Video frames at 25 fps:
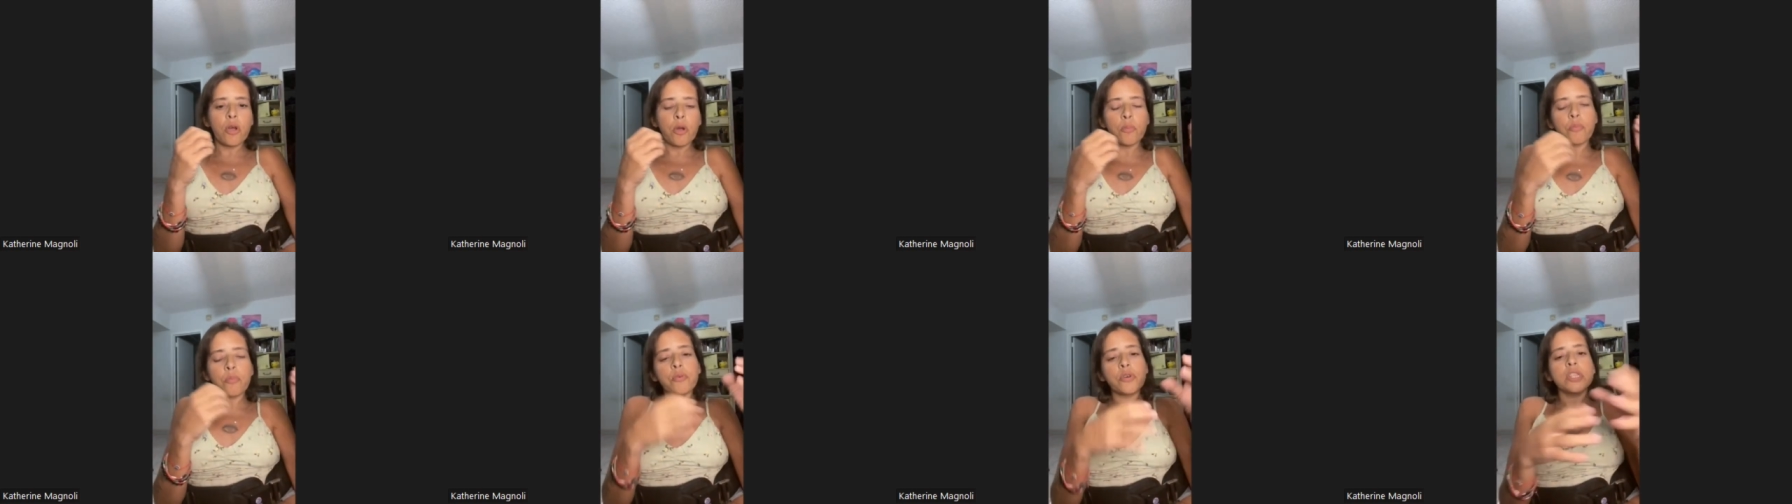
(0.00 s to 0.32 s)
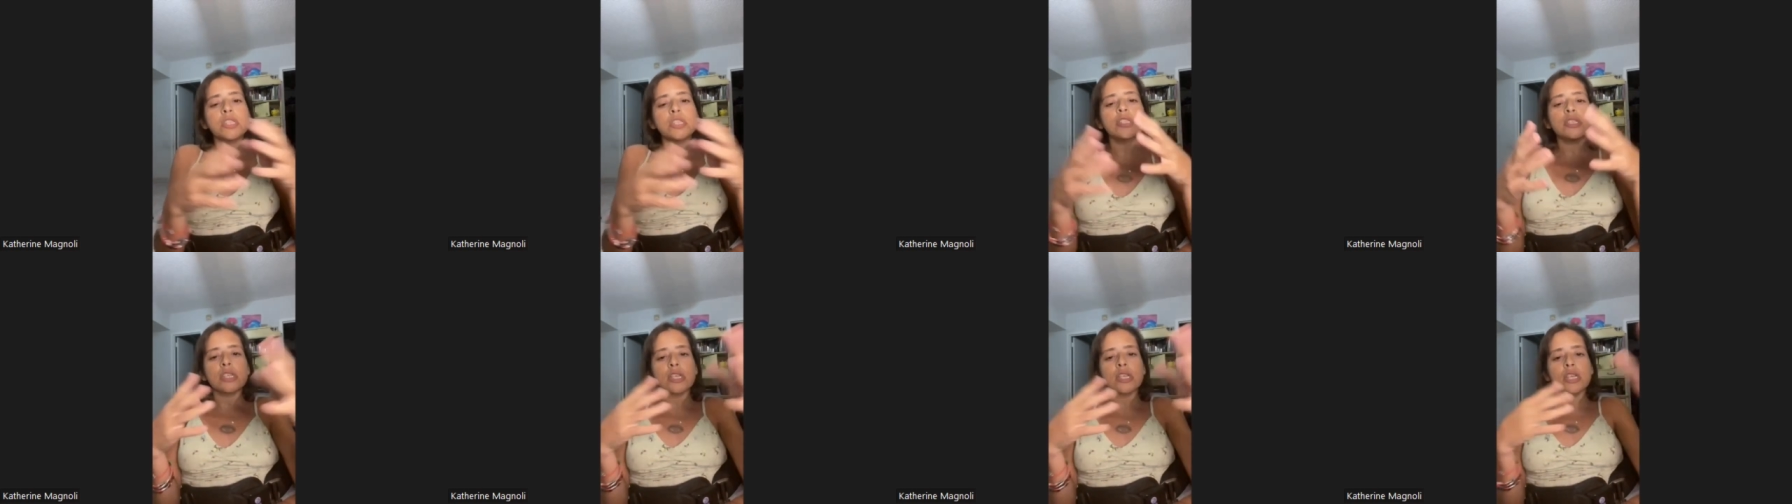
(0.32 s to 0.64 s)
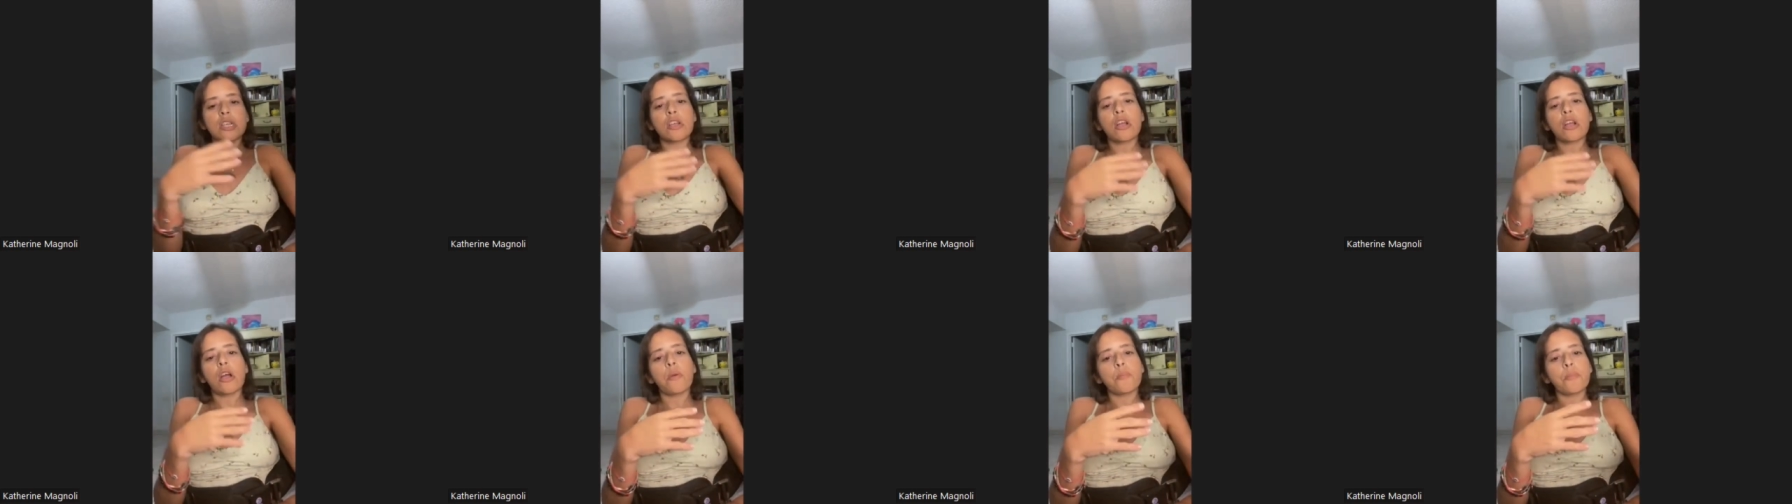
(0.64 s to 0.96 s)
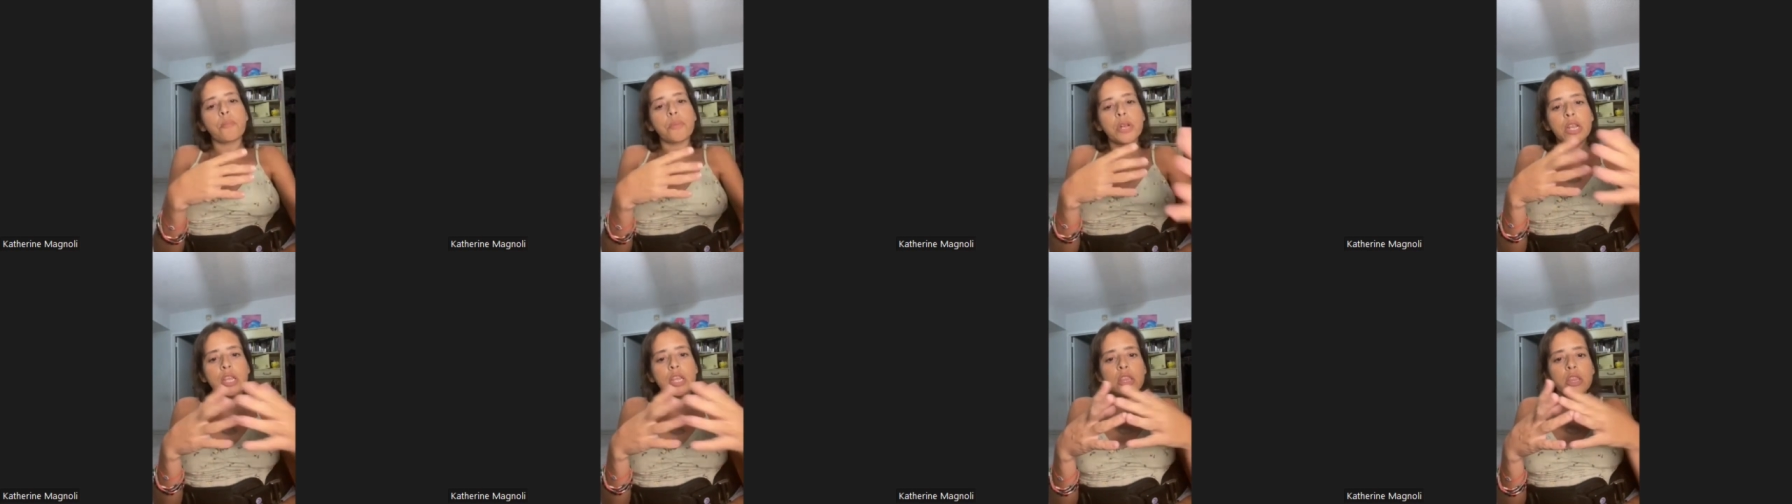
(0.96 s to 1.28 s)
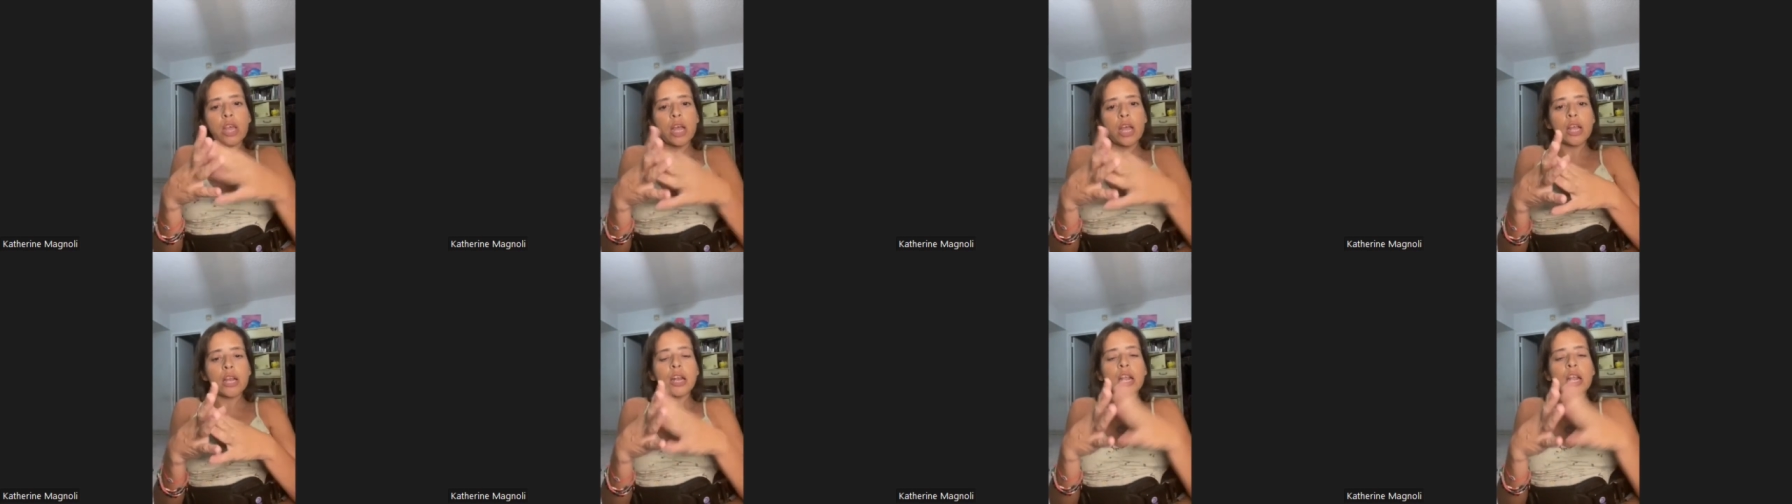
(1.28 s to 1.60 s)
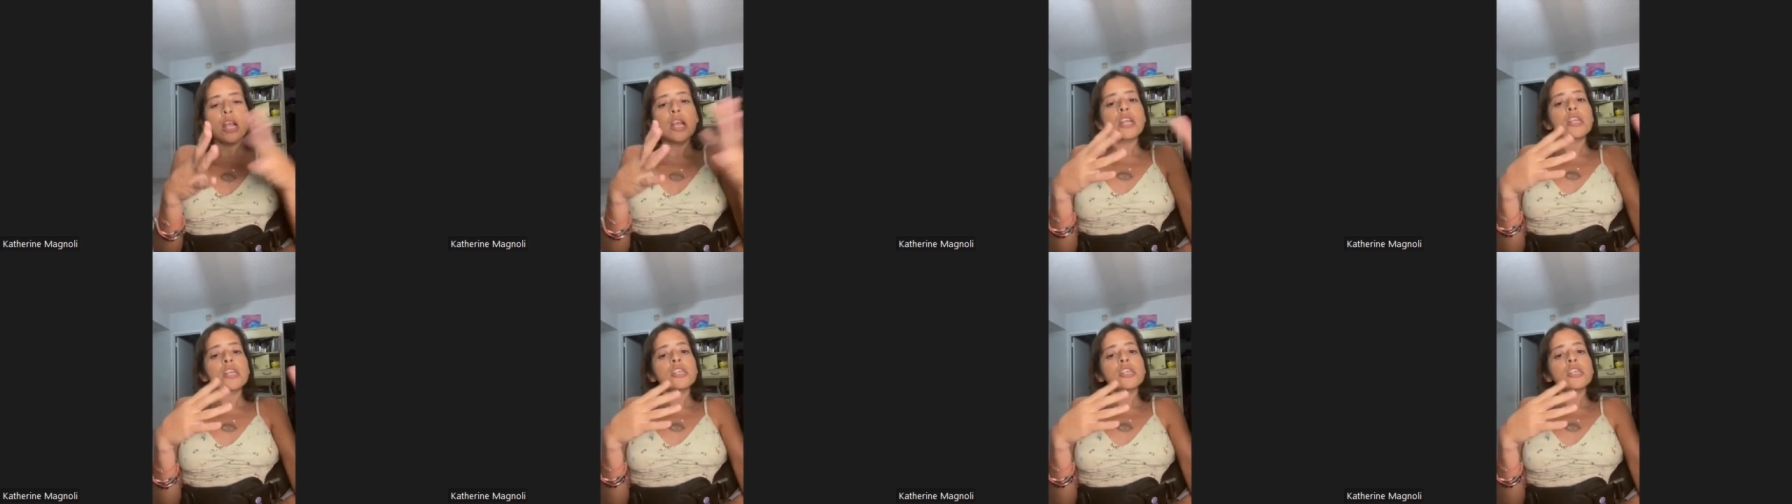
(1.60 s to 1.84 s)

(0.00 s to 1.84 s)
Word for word: a printing company that